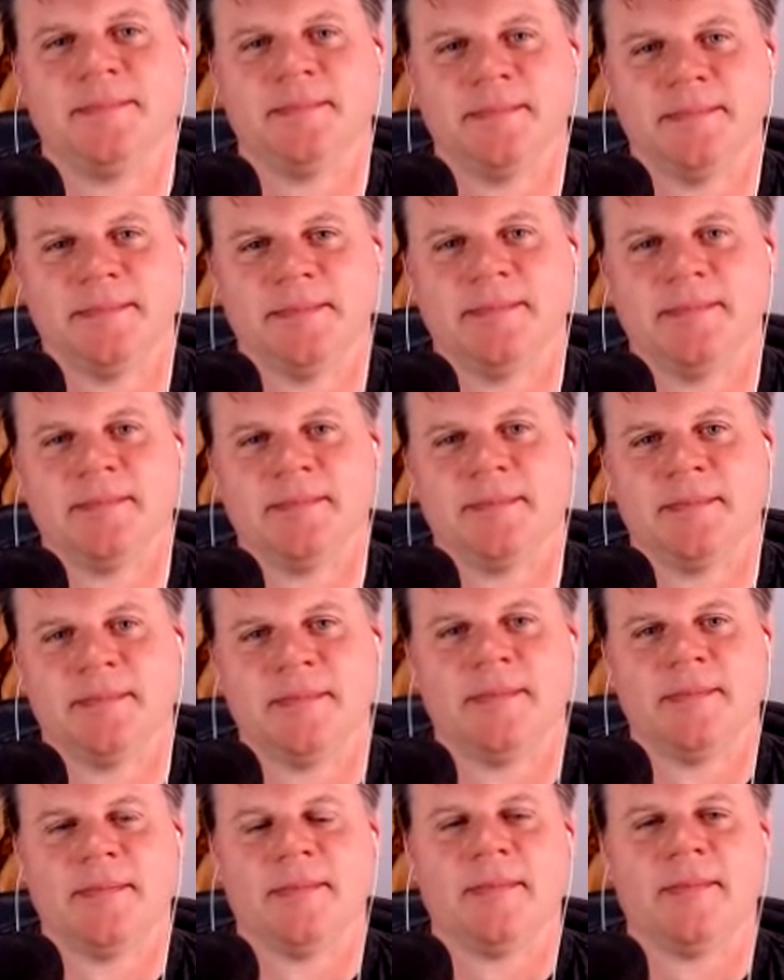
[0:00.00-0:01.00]

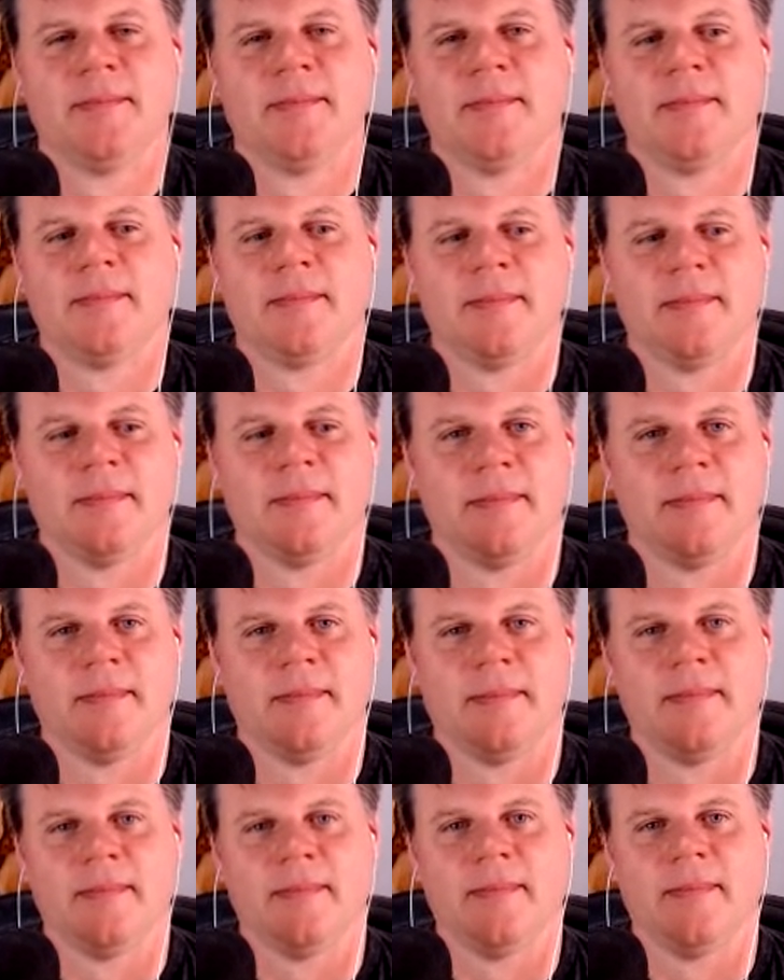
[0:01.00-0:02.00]

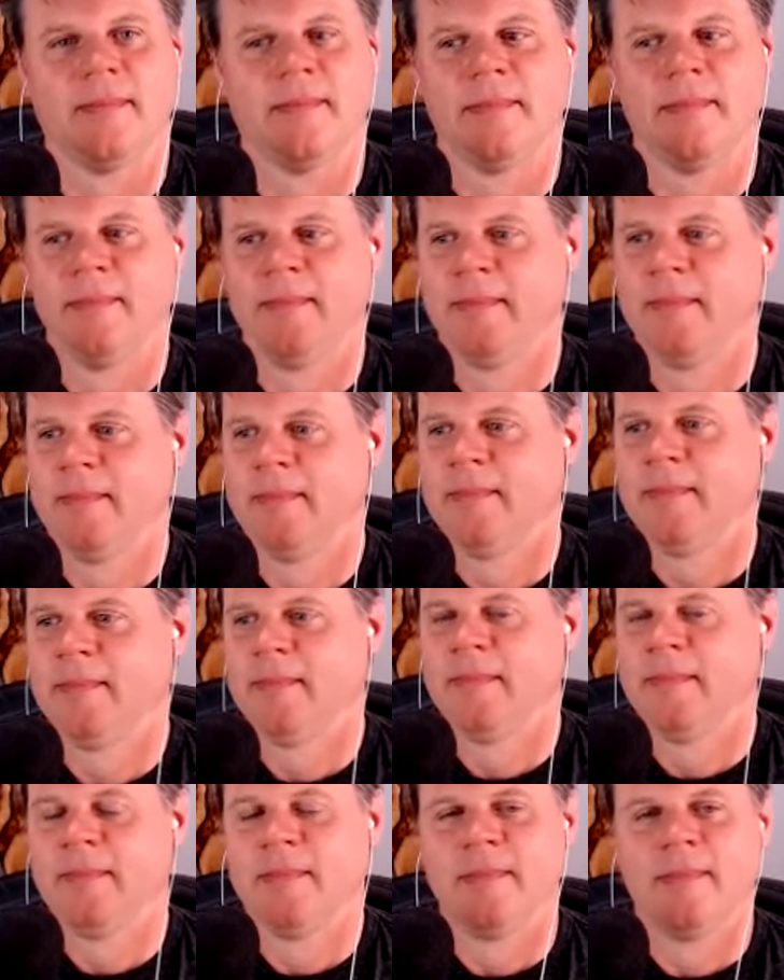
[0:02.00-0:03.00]

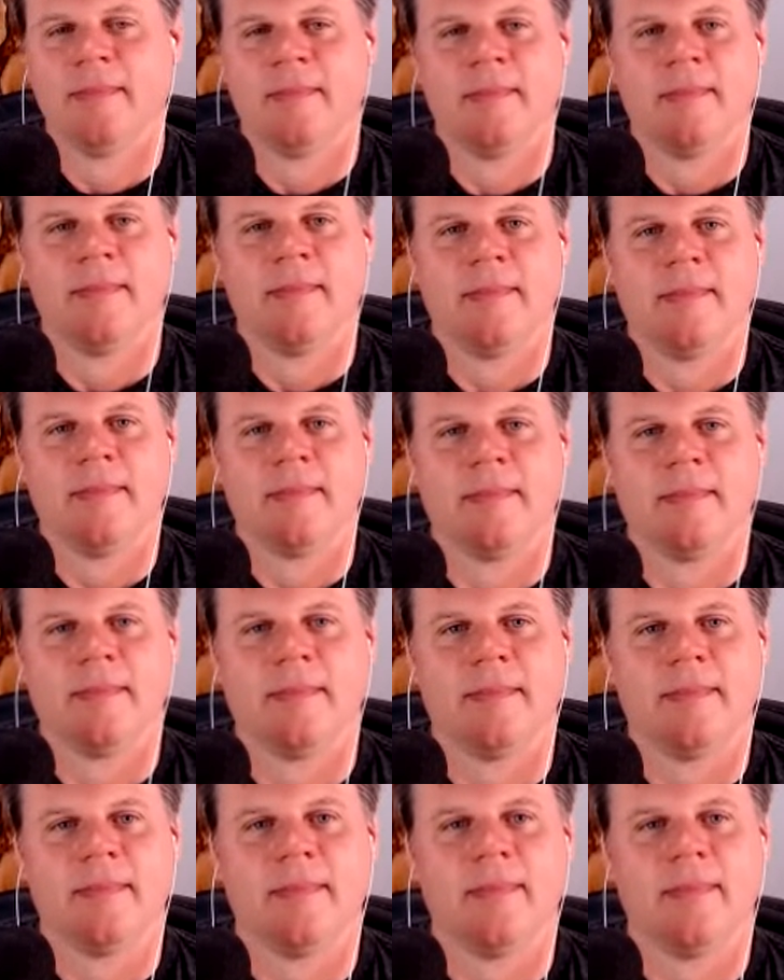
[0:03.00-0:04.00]

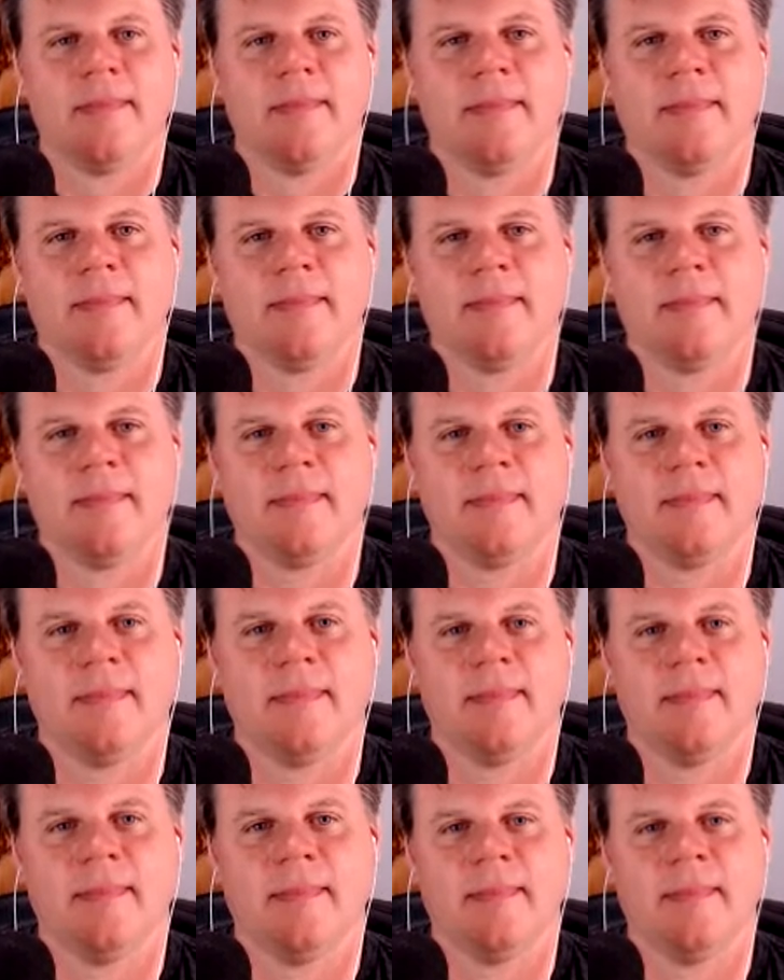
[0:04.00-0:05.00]

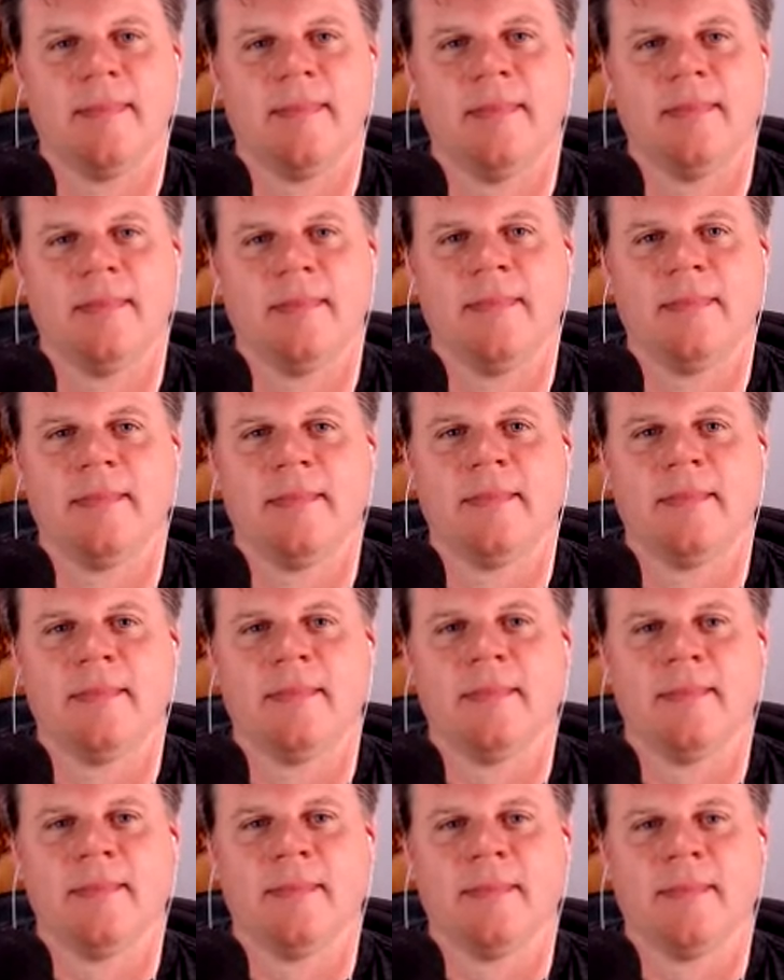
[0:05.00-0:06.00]

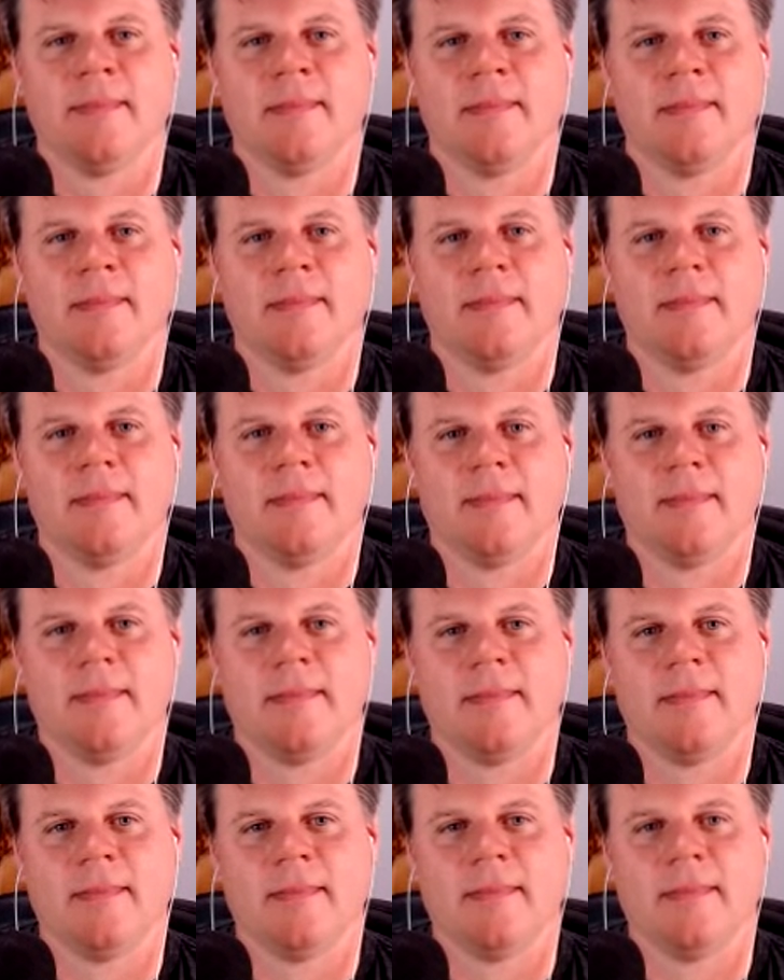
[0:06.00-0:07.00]

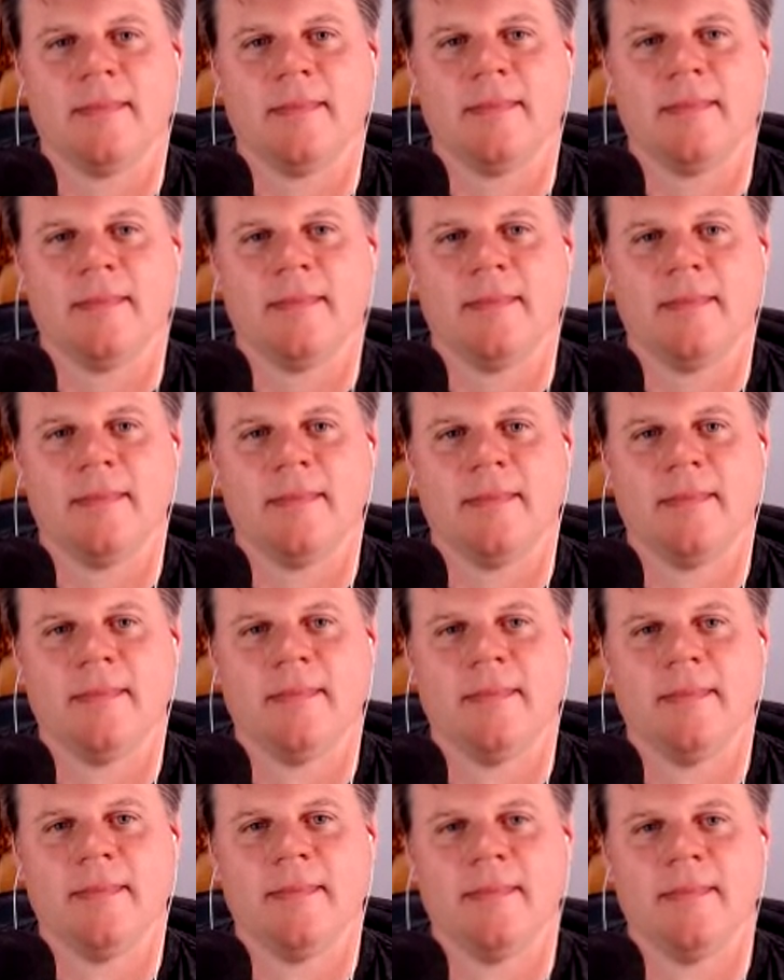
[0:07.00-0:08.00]
[no speech]